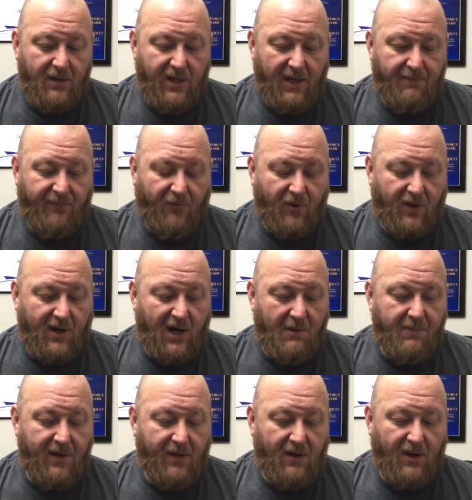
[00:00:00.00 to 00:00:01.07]
The M4
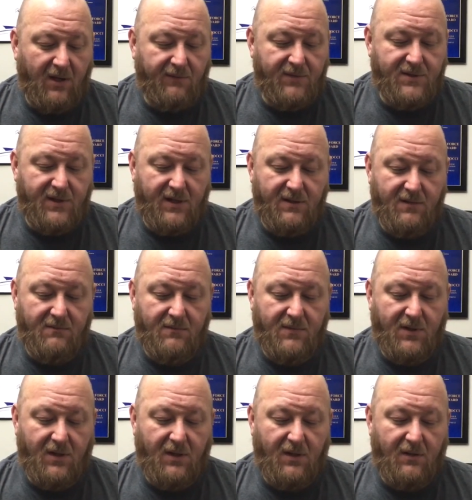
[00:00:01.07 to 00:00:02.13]
carbine all of a sudden
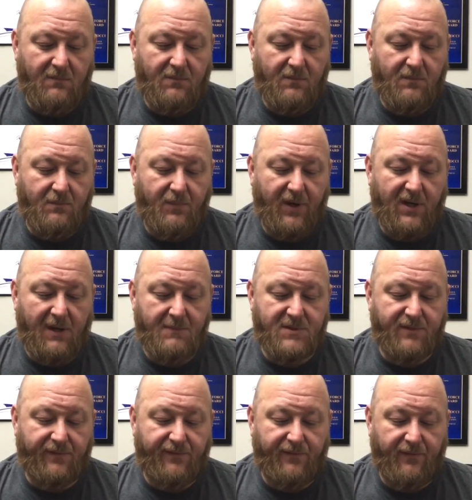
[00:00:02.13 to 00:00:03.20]
becomes
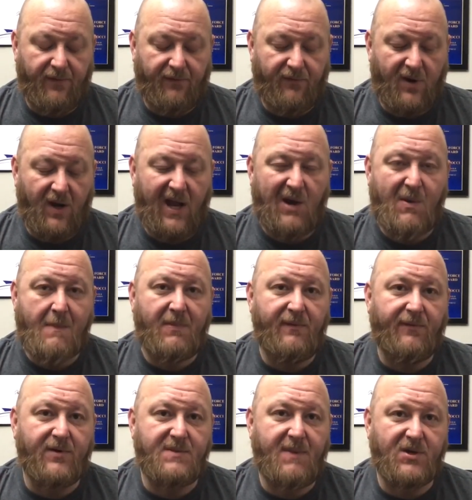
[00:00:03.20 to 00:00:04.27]
the frontline weapon
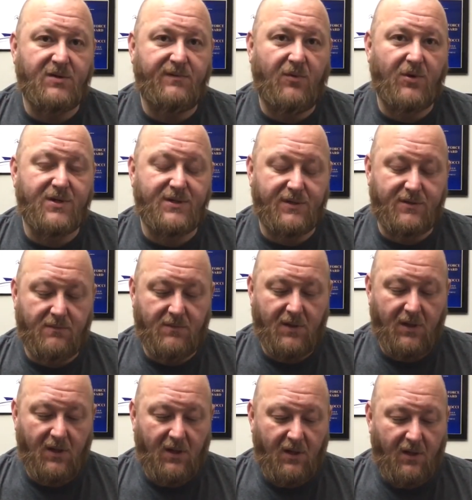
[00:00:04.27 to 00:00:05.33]
for special forces.
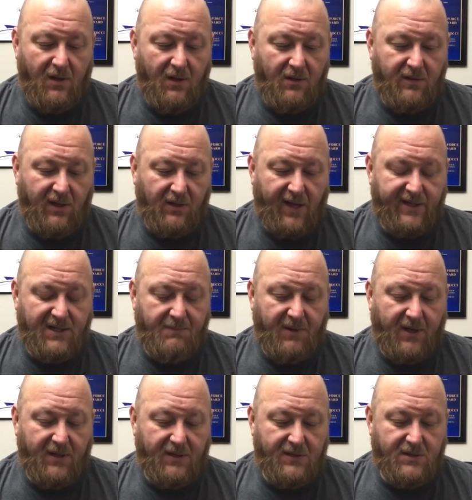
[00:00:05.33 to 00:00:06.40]
They liked it
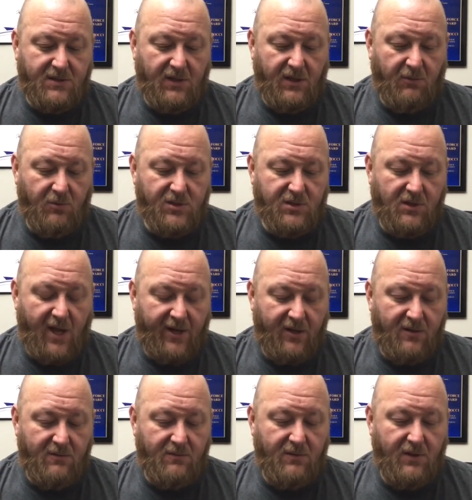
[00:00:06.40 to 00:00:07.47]
because it was
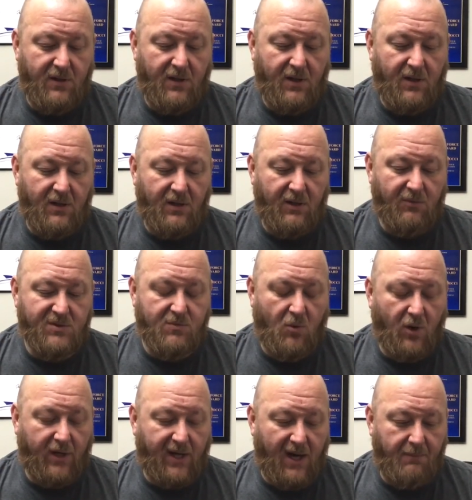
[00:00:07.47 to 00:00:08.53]
lighter, it was
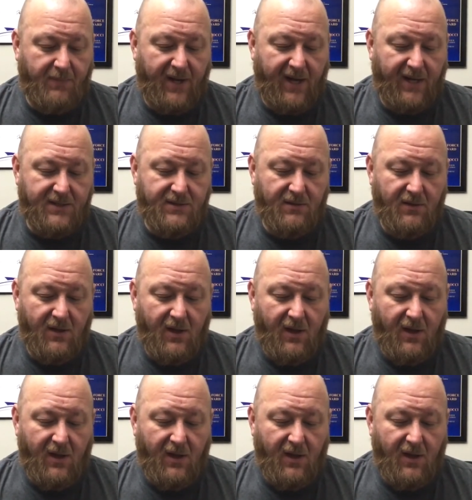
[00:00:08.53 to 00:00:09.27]
more compact,